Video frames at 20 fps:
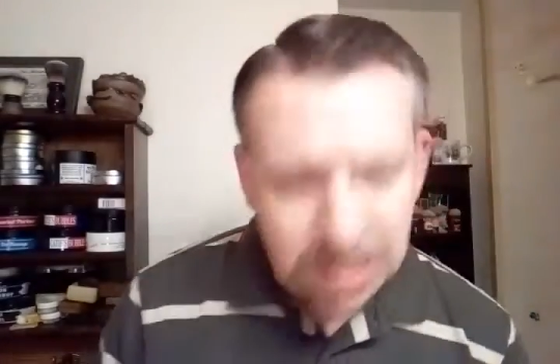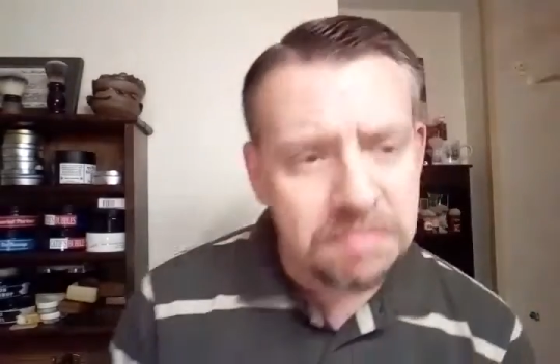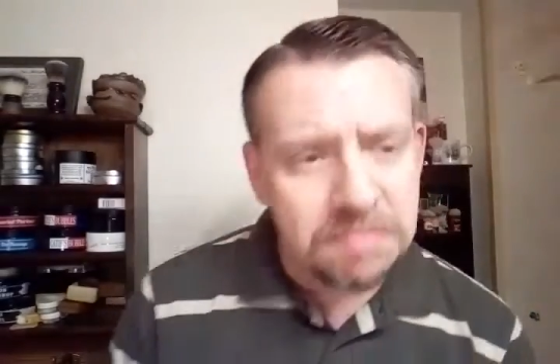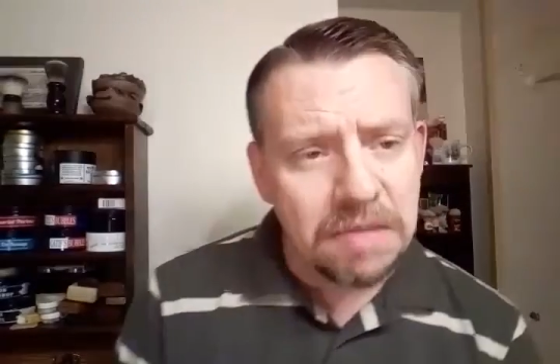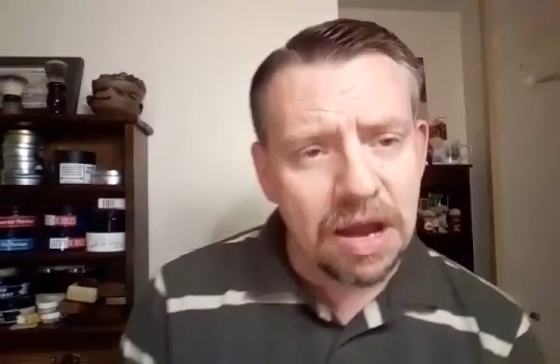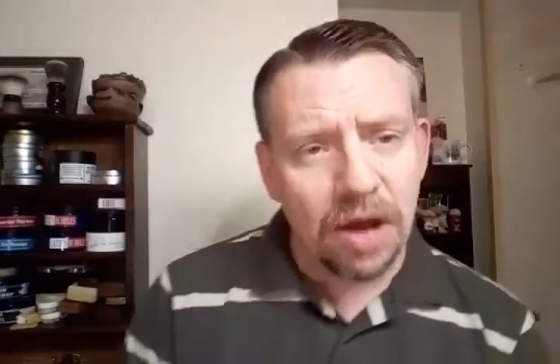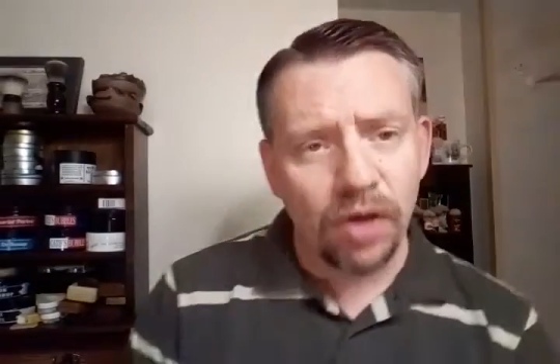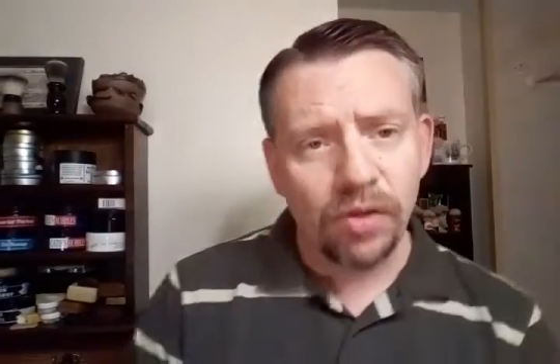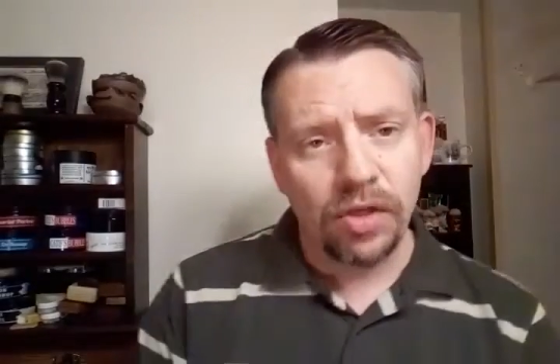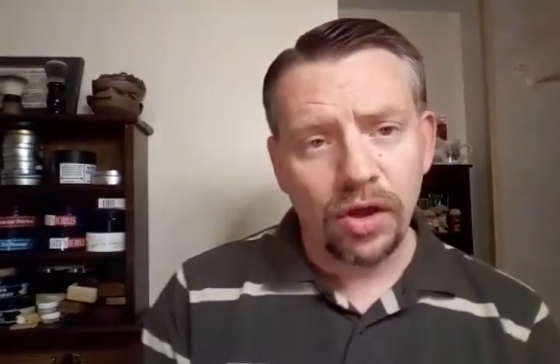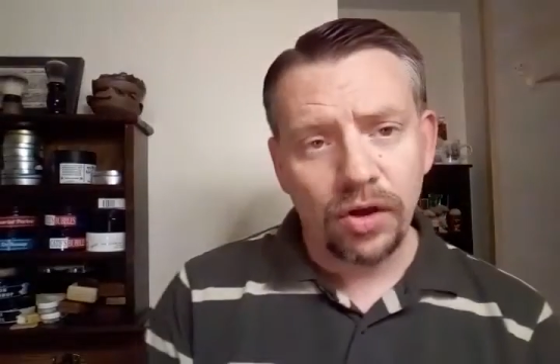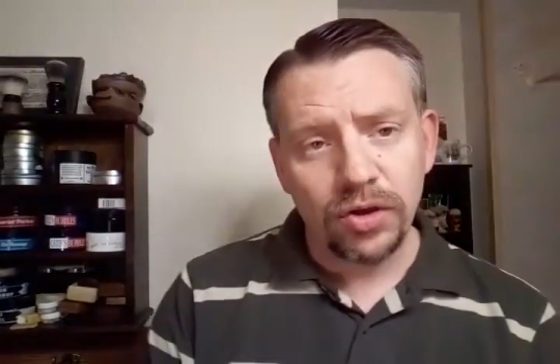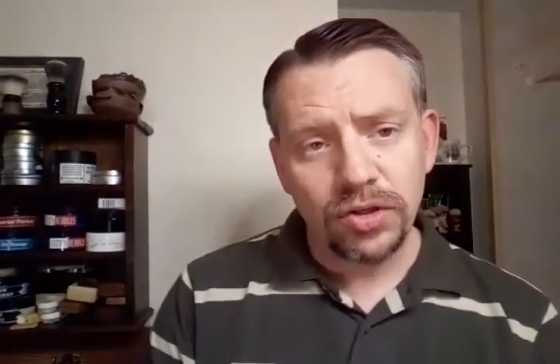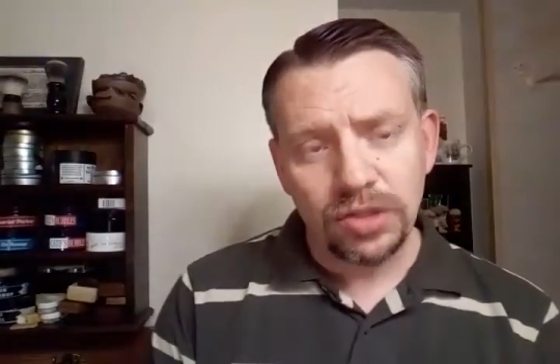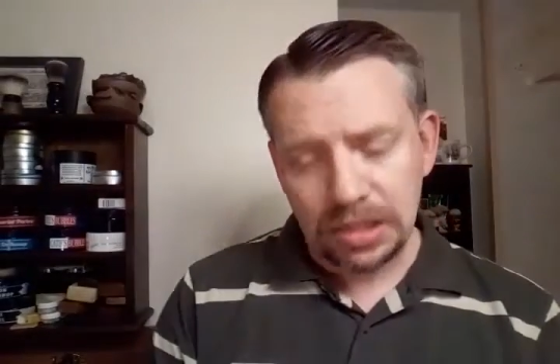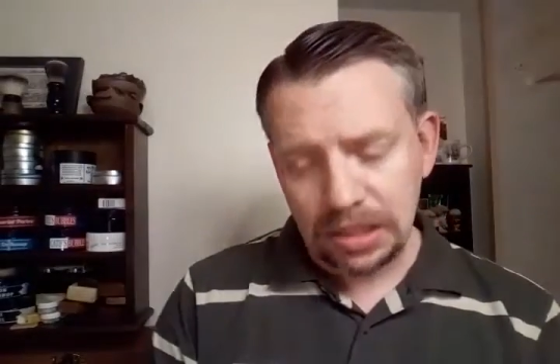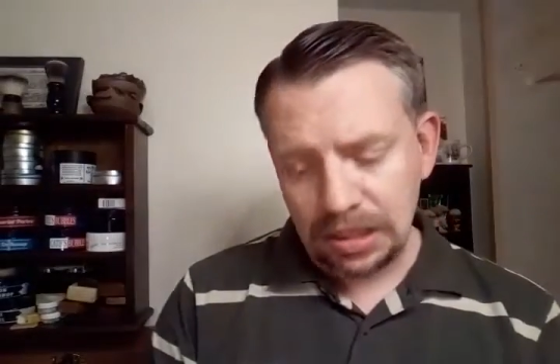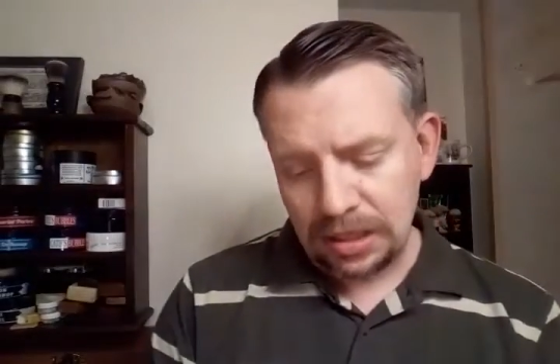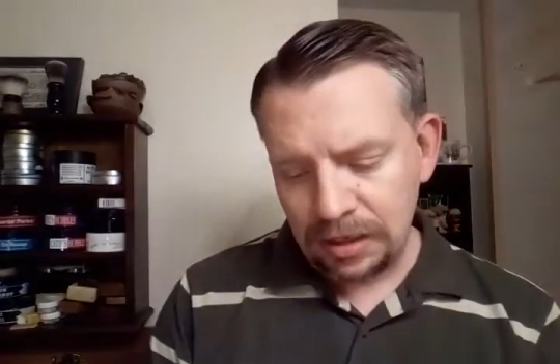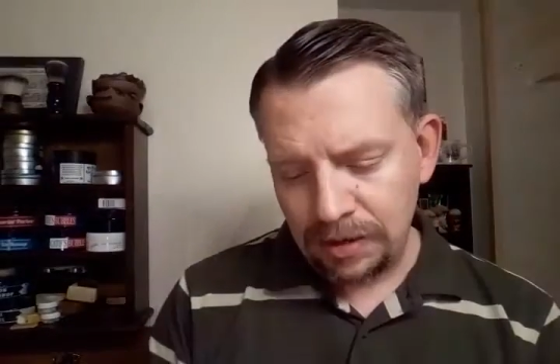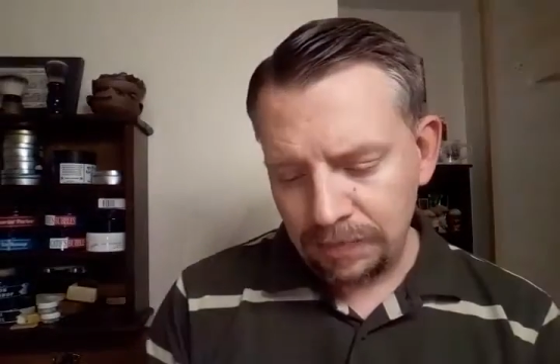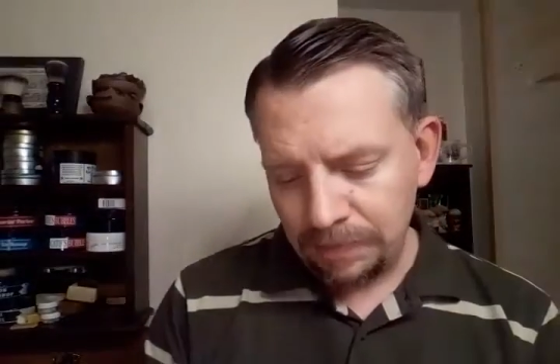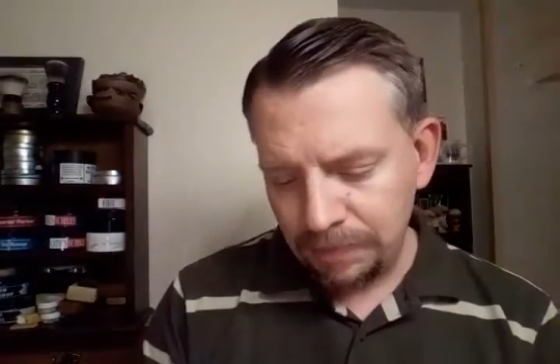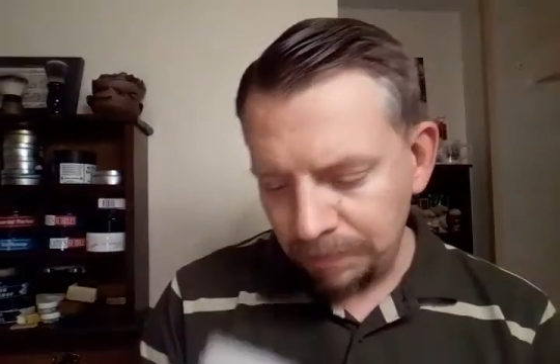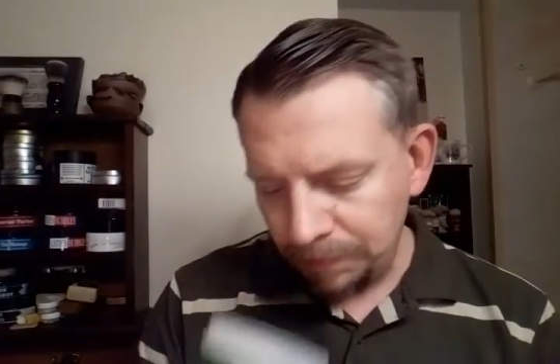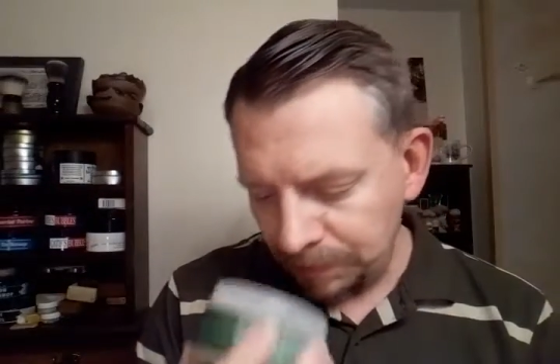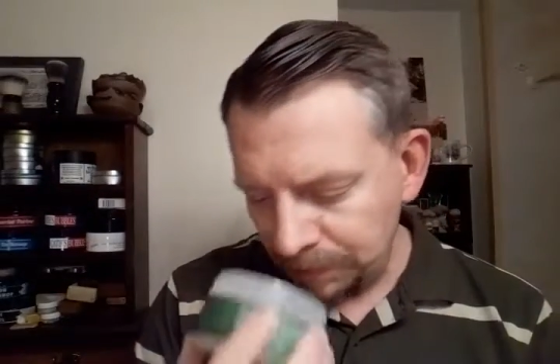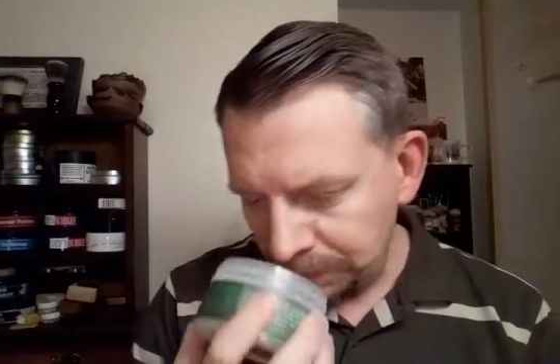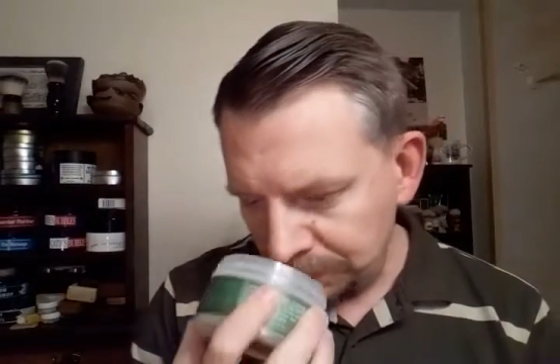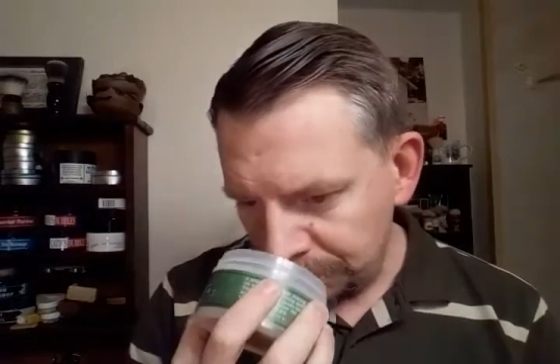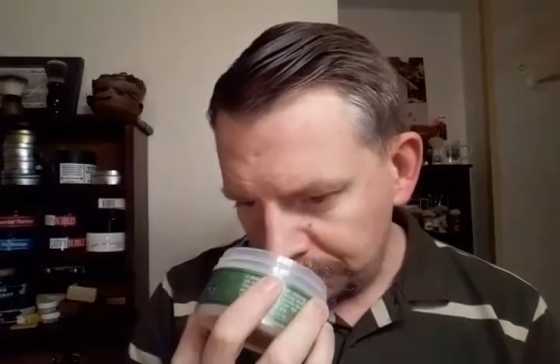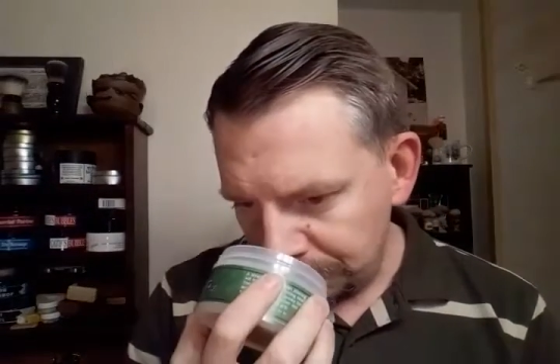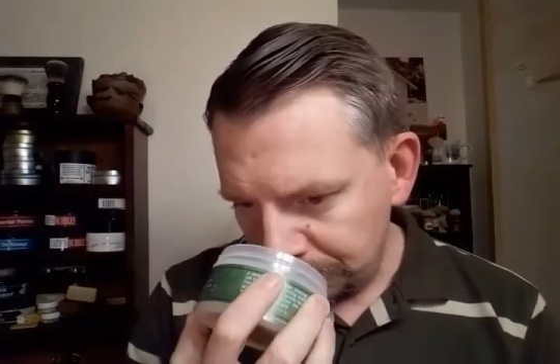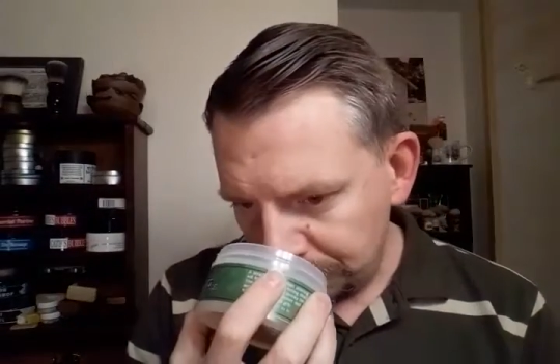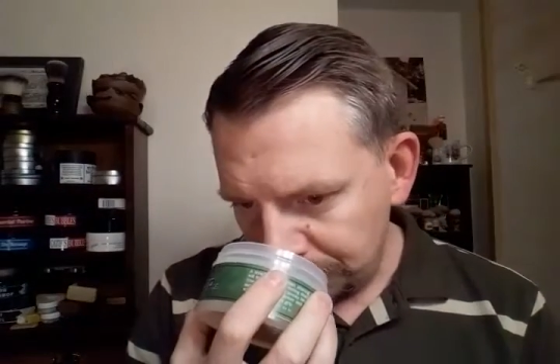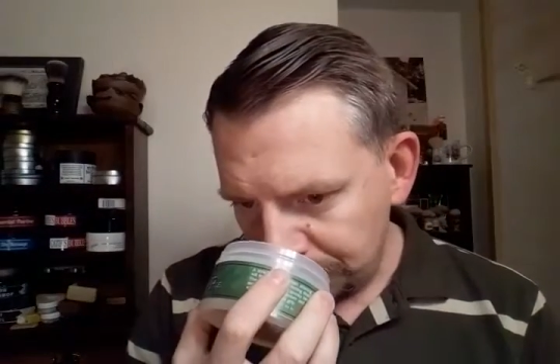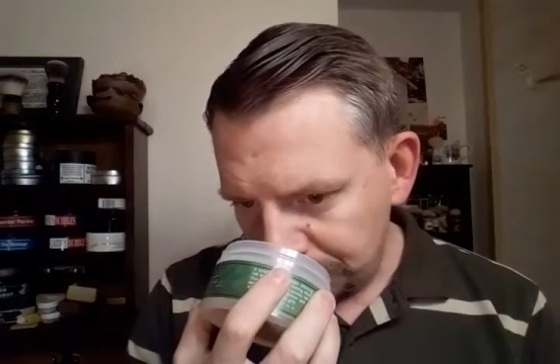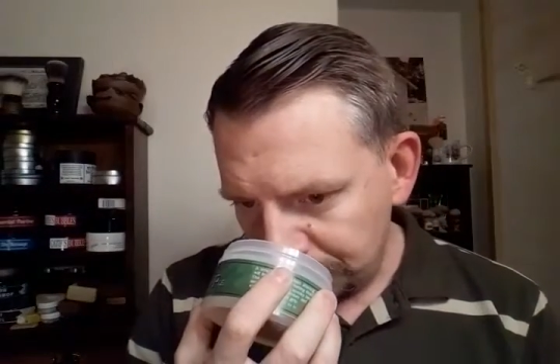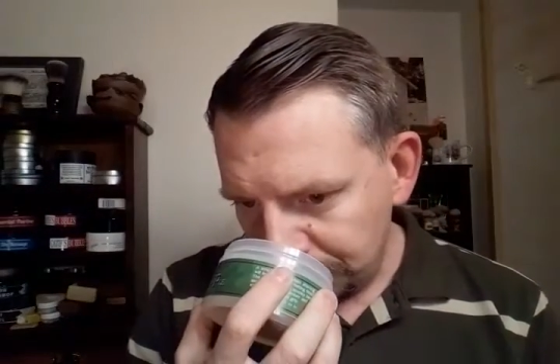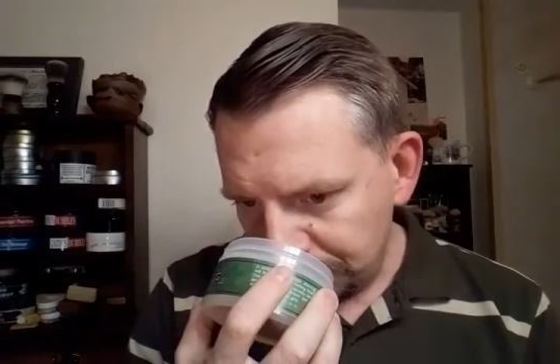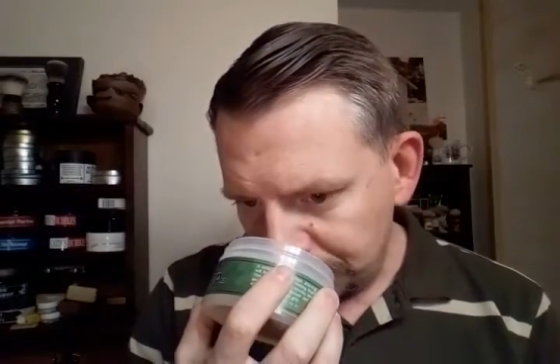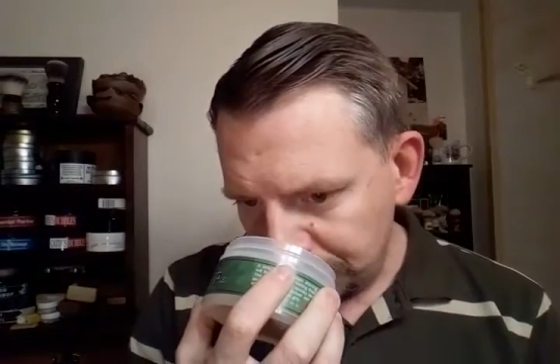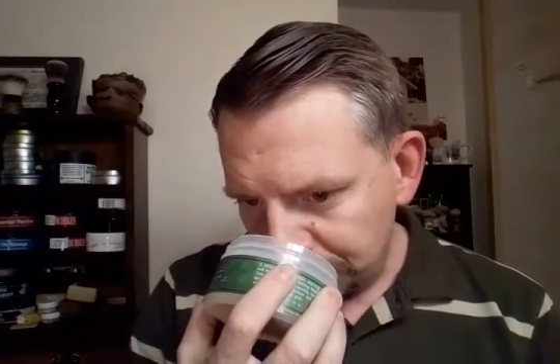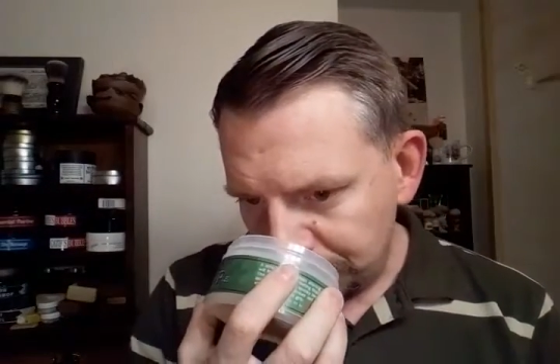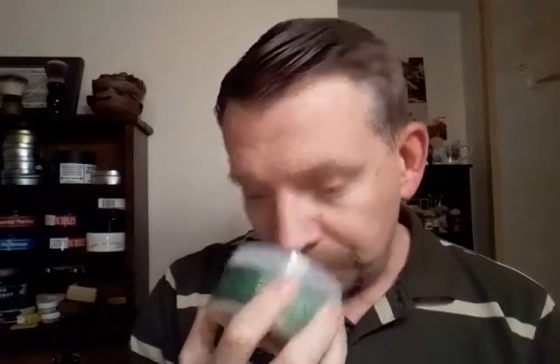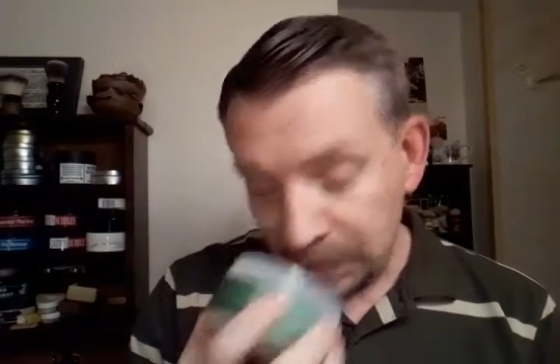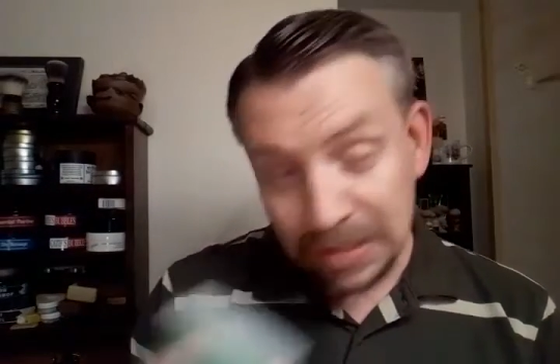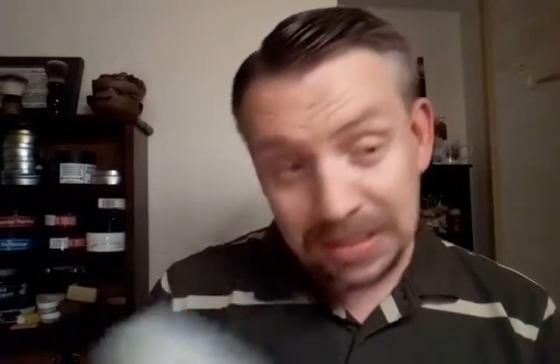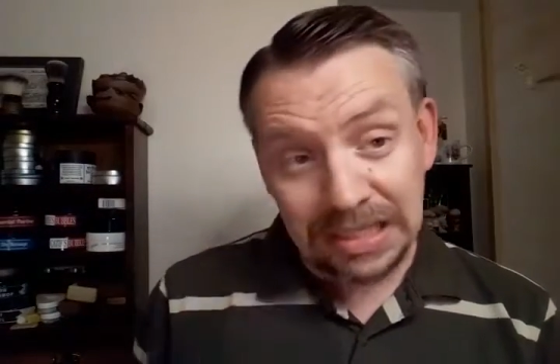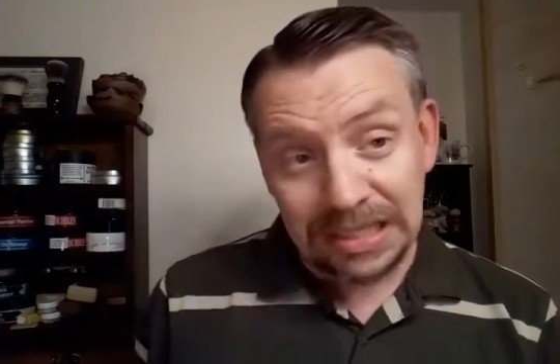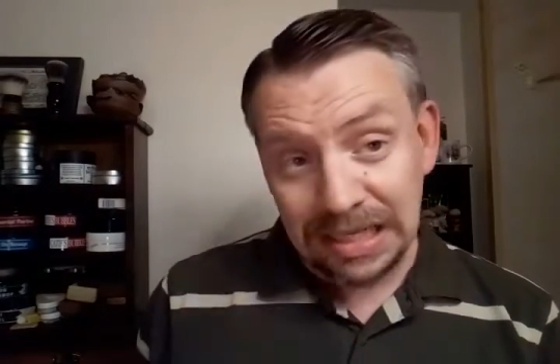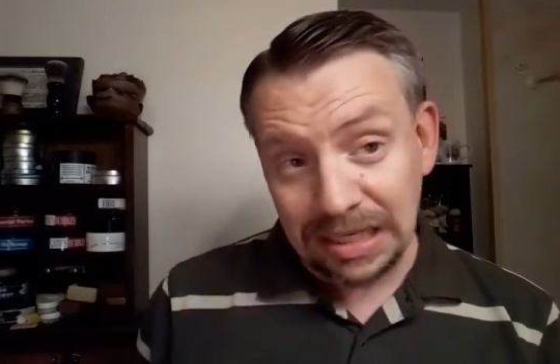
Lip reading: smell those, because